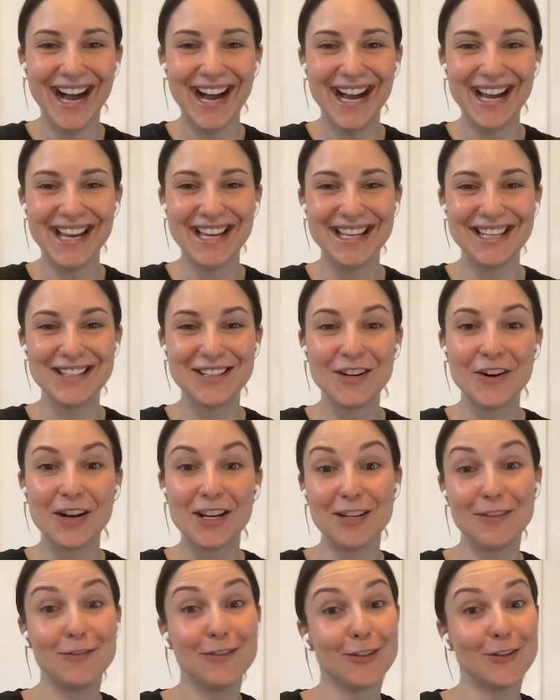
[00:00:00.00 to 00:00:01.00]

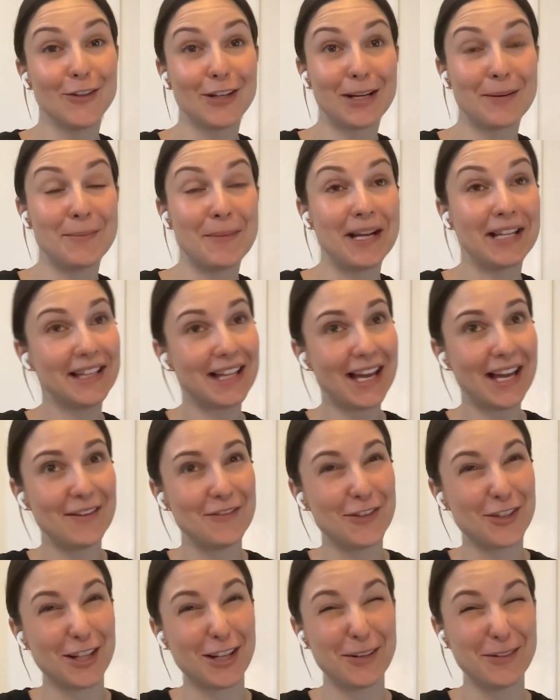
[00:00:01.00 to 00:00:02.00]
And if you look at my
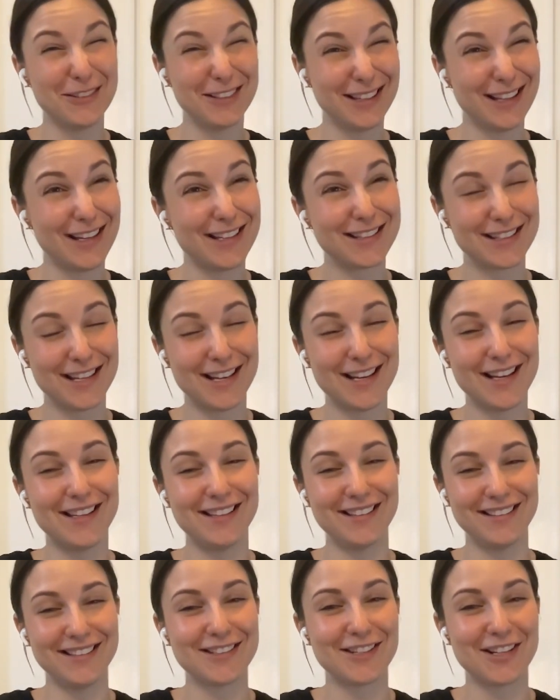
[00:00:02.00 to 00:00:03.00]
life, you're like, well, that's
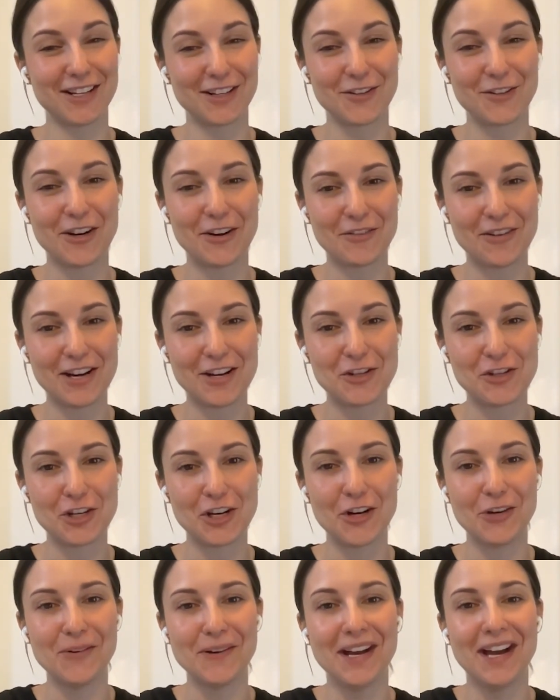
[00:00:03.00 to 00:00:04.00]
not a great
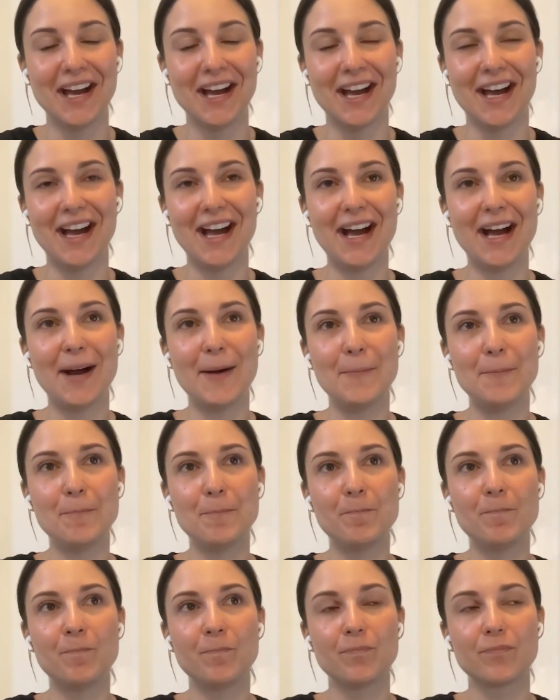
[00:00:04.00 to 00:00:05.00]
ratio.
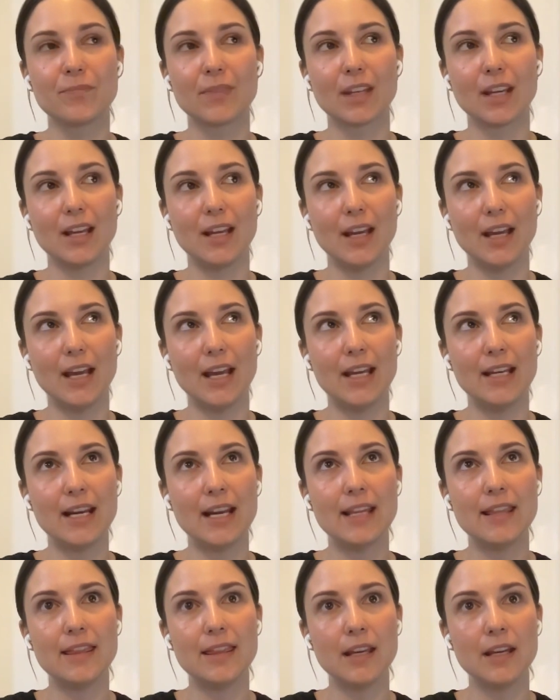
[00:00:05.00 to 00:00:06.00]
And
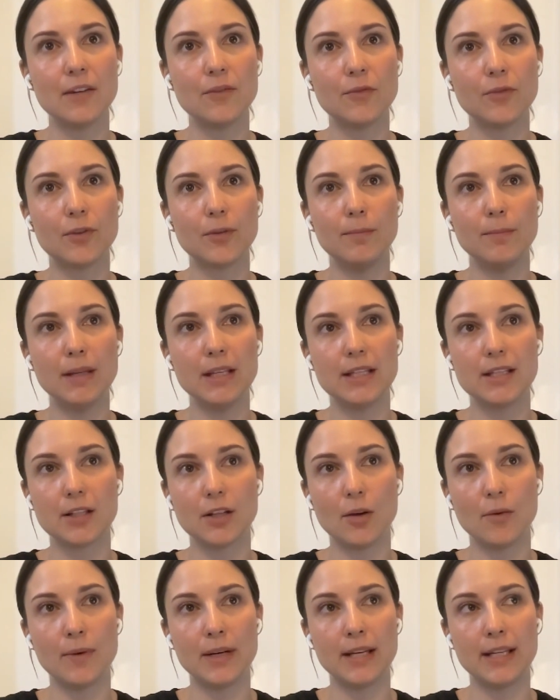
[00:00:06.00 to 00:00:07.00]
I think for me,
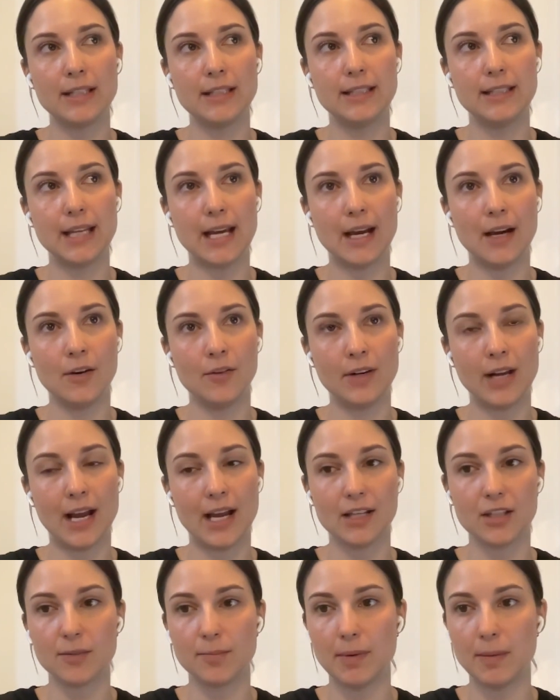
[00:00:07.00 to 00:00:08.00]
slowing down
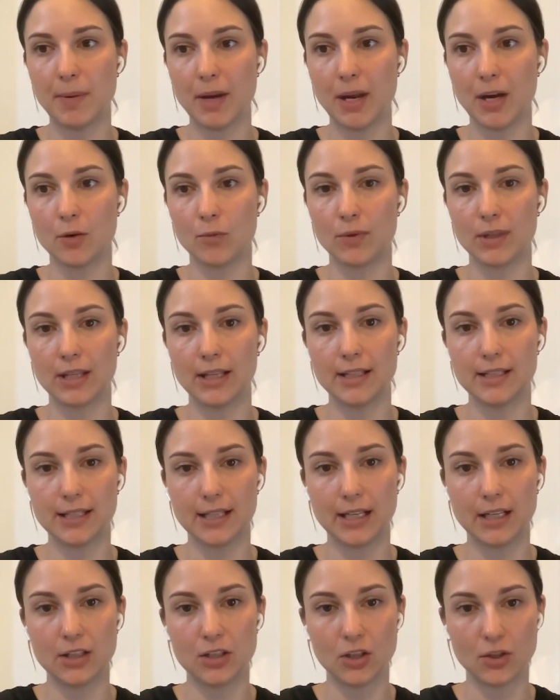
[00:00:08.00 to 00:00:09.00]
has to be paired with
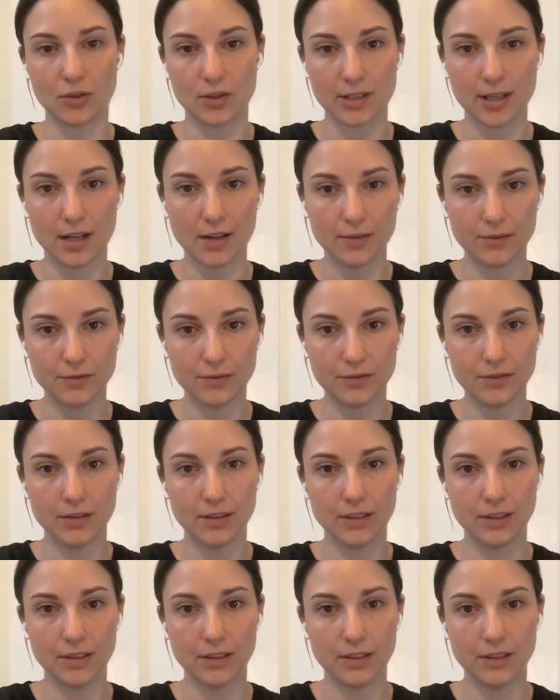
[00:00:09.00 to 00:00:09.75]
listening to yourself.